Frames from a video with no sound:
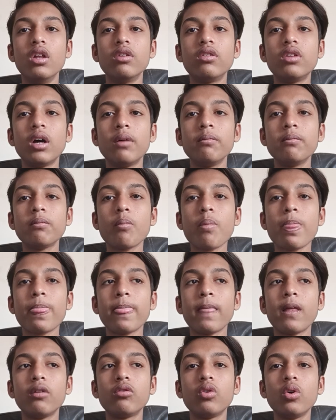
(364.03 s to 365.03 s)
Some
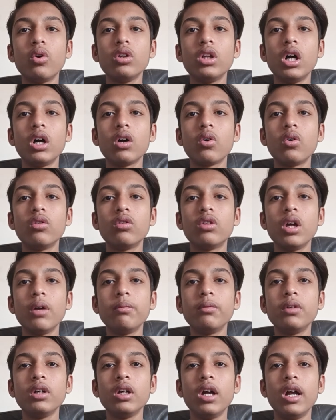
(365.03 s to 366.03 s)
so the
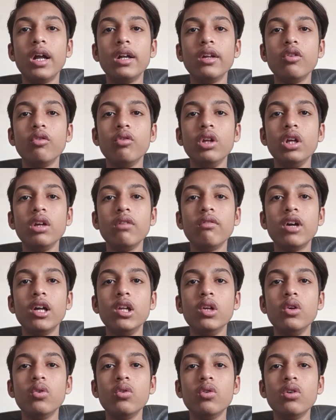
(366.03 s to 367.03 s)
concept and unique
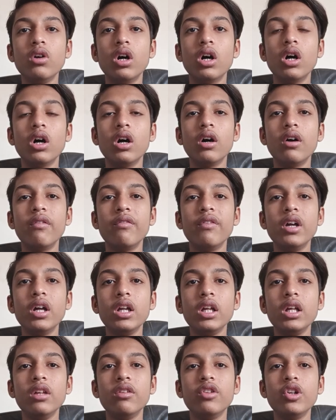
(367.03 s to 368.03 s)
value
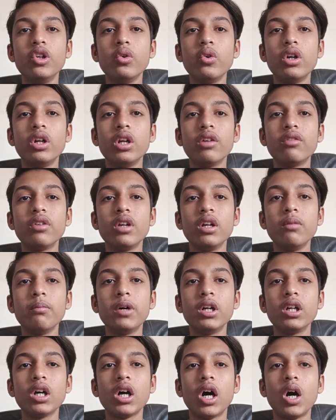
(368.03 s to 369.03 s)
were easy to understand,
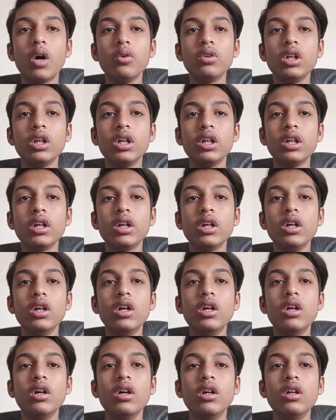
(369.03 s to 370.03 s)
but how that
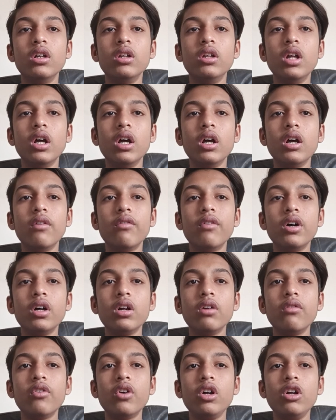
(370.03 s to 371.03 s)
the
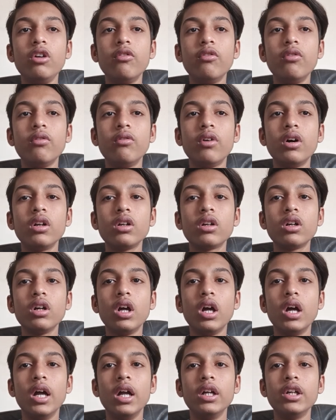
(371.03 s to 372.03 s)
world work
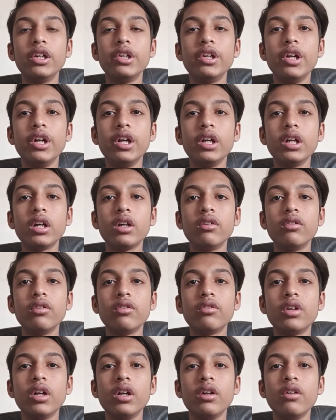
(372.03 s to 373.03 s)
and generate
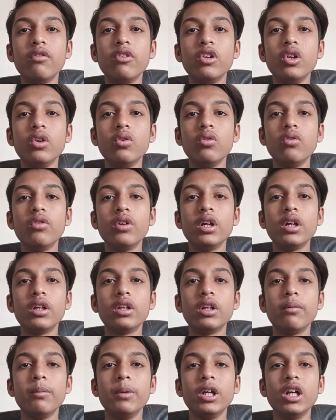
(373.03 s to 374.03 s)
consistent revenue were
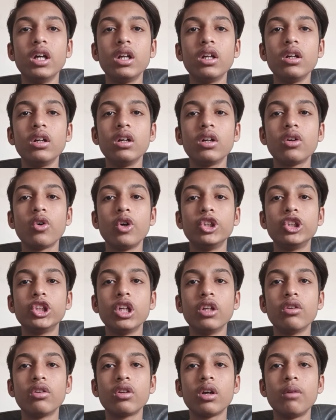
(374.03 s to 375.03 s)
the bigger
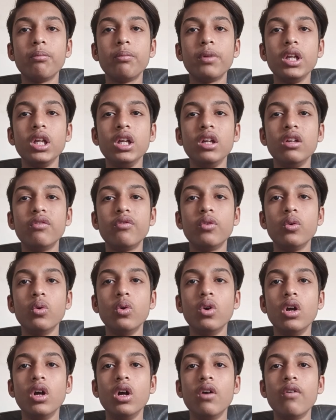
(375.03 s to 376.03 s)
questions. Company info.
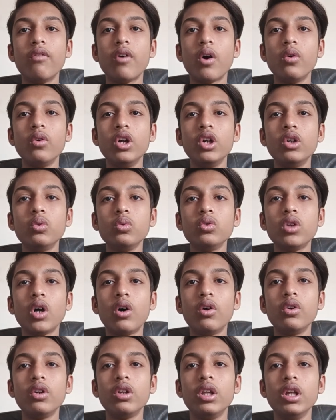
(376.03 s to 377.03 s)
Founded
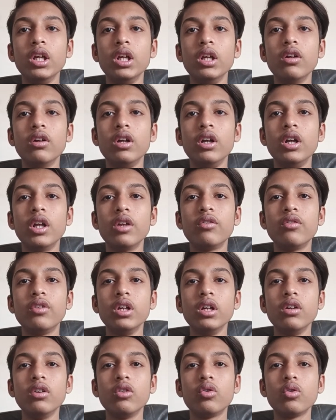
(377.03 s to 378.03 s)
2003.
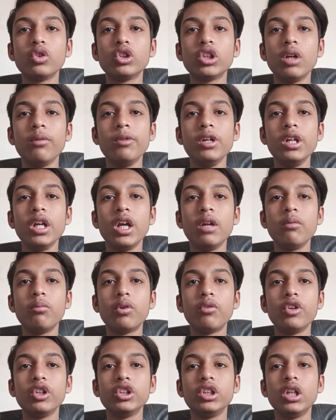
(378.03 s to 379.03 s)
Industry. Social media and
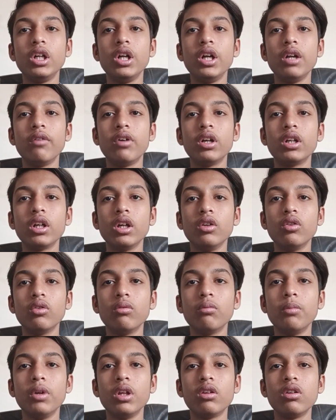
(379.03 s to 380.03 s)
professional
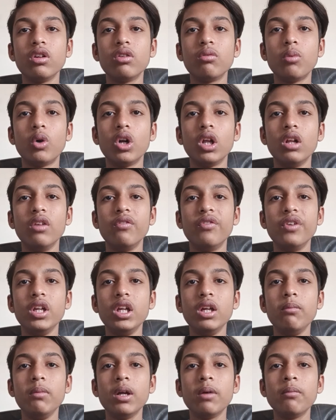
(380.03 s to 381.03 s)
networking. Business model.
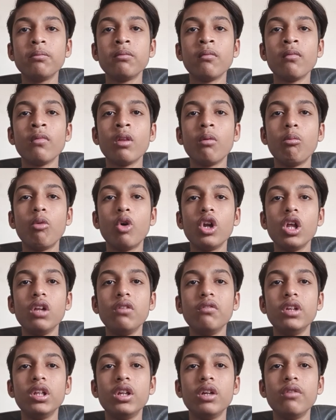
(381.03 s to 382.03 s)
Freemium
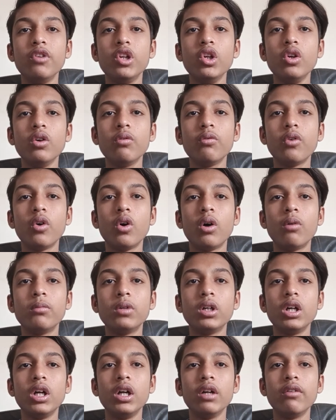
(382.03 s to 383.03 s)
model with revenue
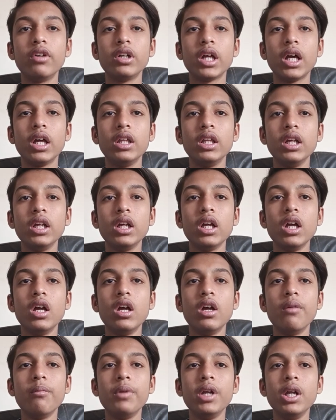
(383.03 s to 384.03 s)
from advertising,
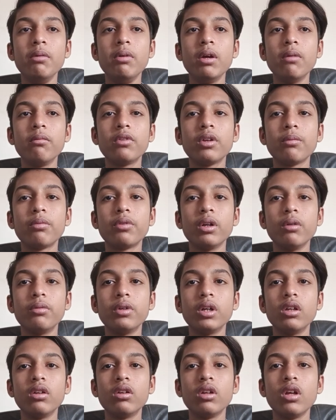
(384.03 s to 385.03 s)
premium
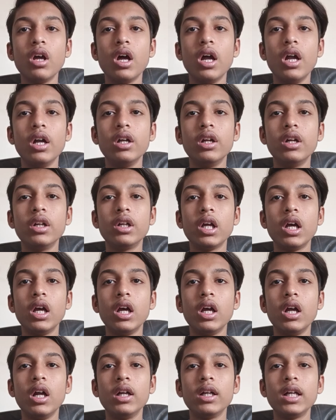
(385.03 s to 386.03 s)
subscriptions, and
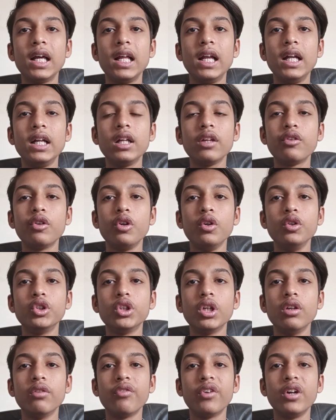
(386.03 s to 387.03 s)
talent
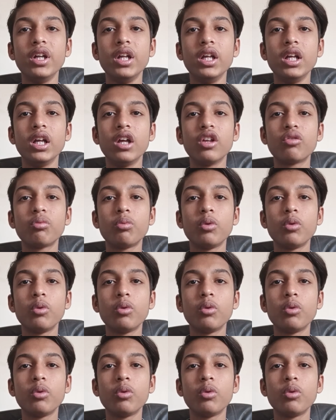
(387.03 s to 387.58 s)
solution. Funding.